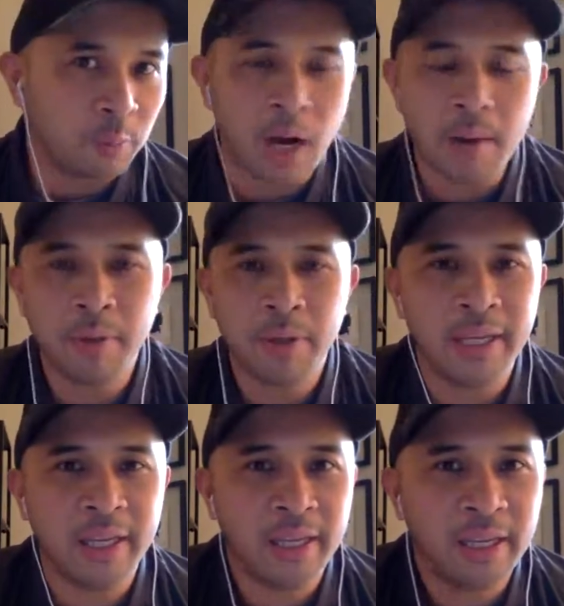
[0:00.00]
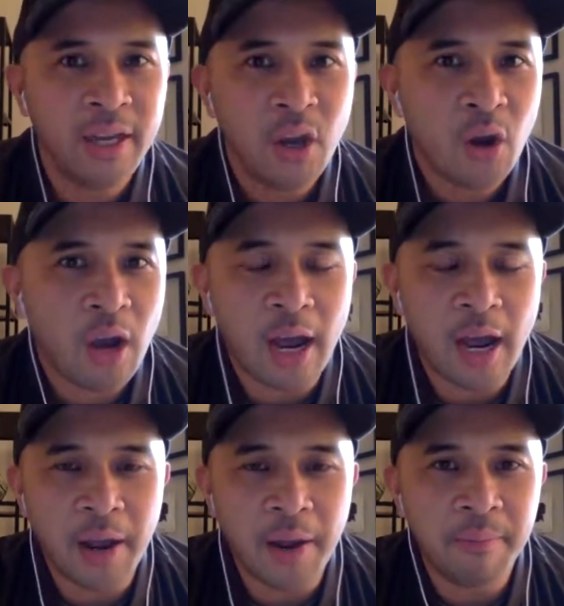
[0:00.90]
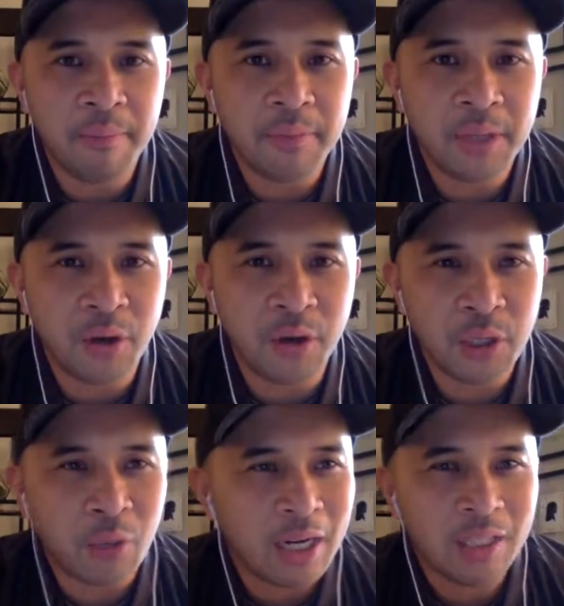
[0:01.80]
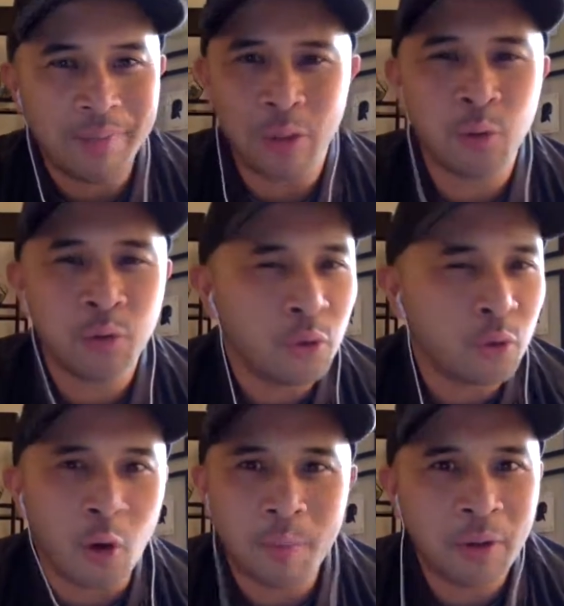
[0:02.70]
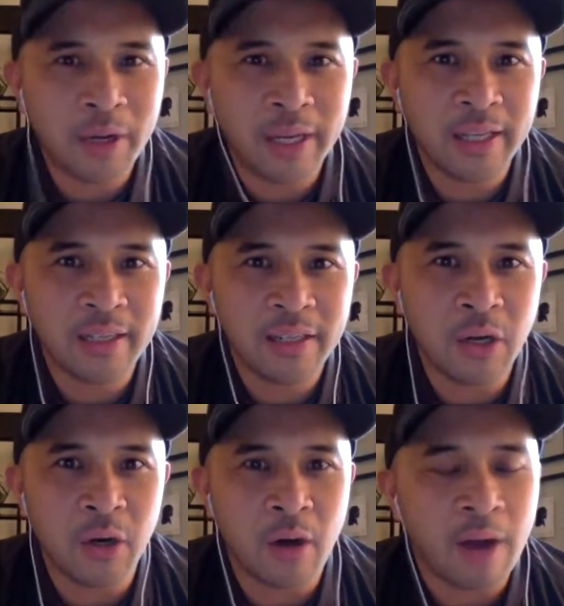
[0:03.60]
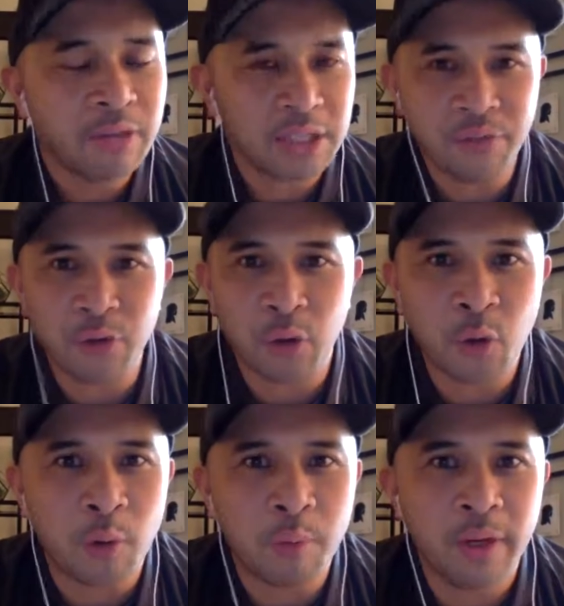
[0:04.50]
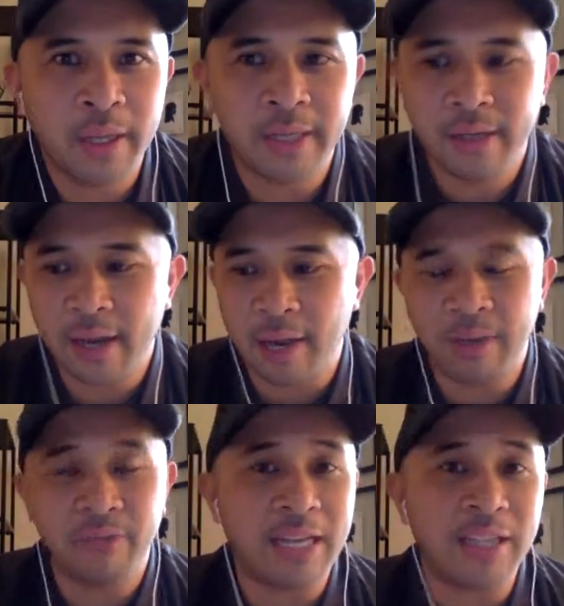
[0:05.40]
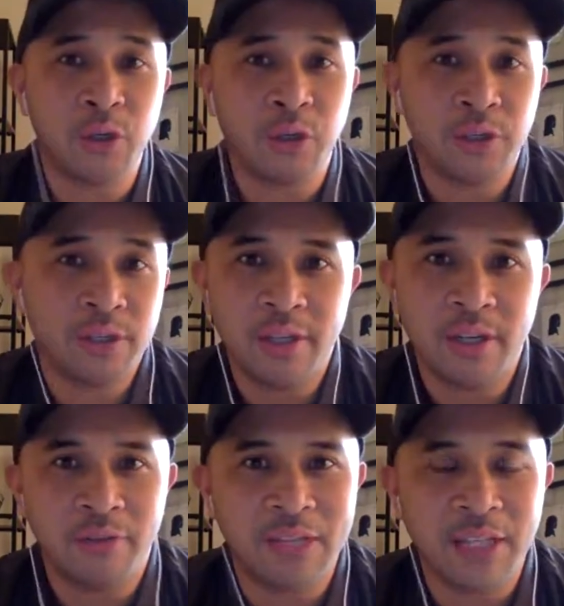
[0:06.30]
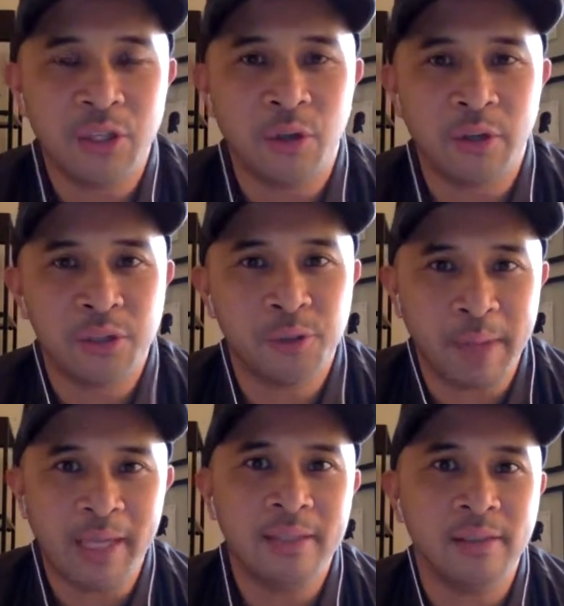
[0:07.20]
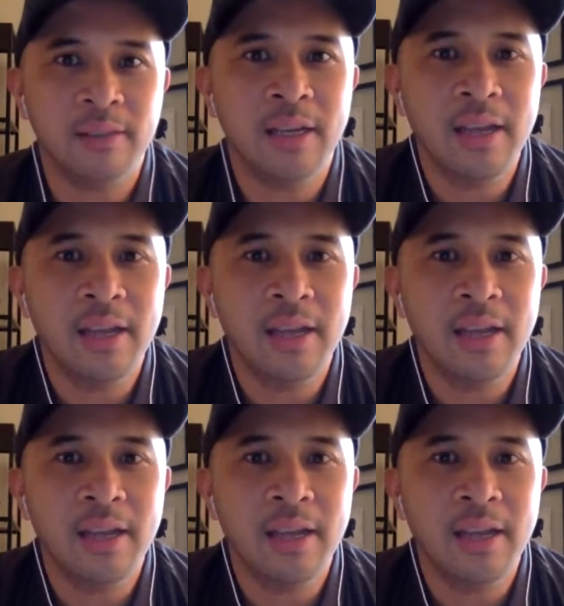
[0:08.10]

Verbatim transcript: property. Um, you know, you don't want it to be too corporate you know obviously if you're a corporate um, if that's your you know that's your space